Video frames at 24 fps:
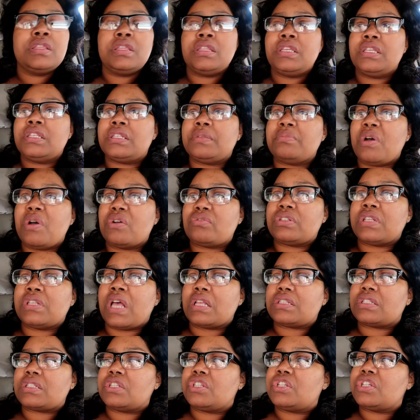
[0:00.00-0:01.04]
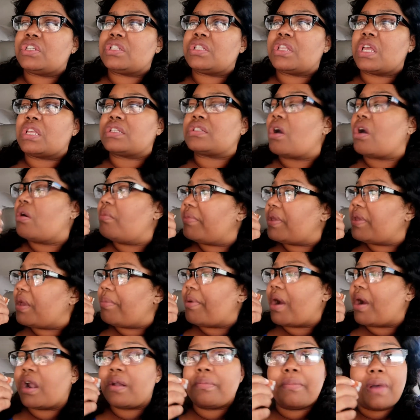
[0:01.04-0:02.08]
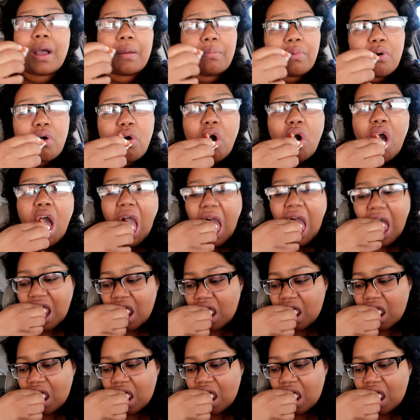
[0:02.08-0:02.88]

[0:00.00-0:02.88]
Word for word: these smoked sausages that's gonna be a part of my boil